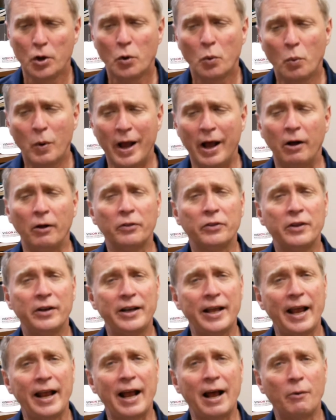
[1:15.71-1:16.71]
Well,
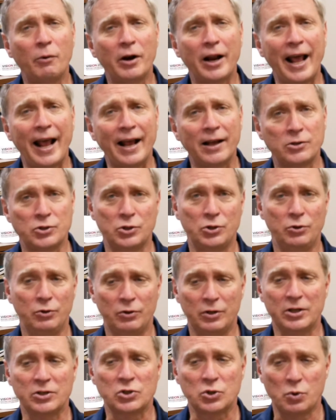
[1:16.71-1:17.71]
today I want to ask you
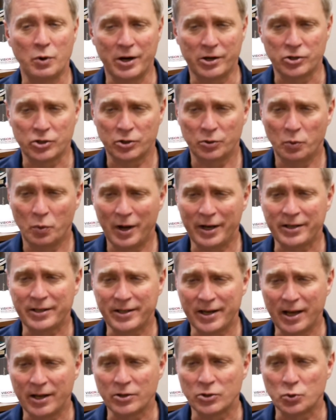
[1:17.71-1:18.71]
this question. What
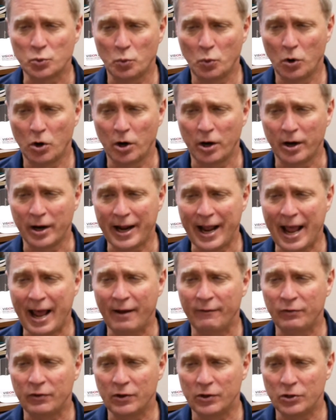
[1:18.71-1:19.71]
does work
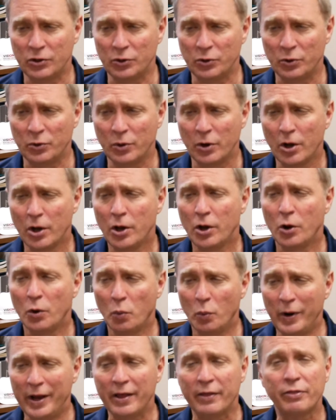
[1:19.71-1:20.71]
have to do
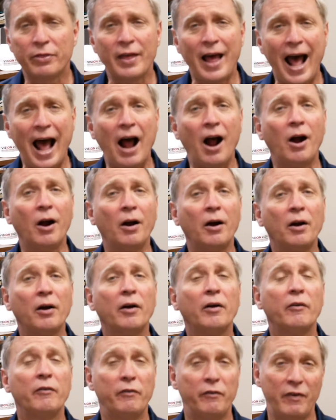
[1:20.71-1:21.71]
with
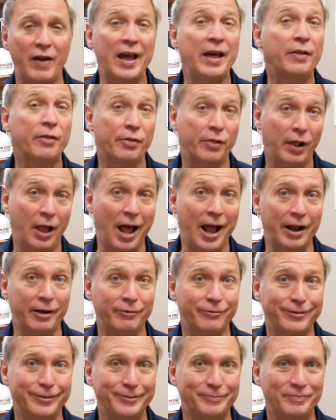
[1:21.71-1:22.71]
our faith
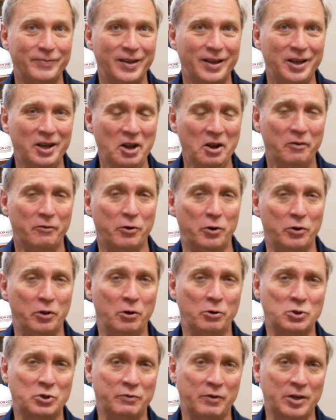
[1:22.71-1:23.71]
life? For
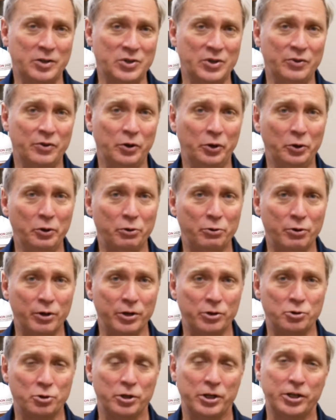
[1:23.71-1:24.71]
those of us in the
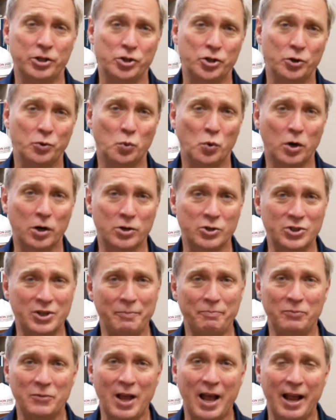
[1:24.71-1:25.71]
Lutheran tradition, works
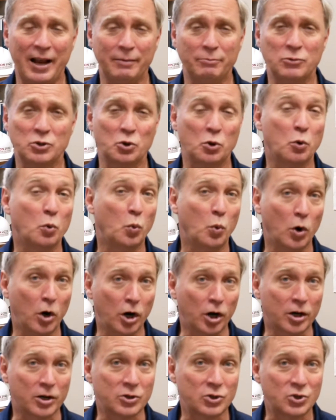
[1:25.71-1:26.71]

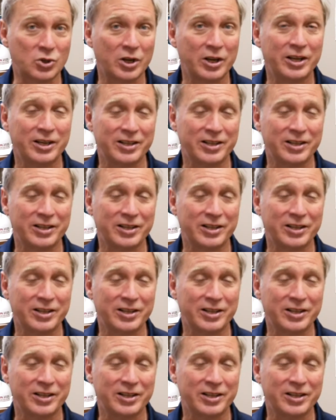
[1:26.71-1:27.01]
sometimes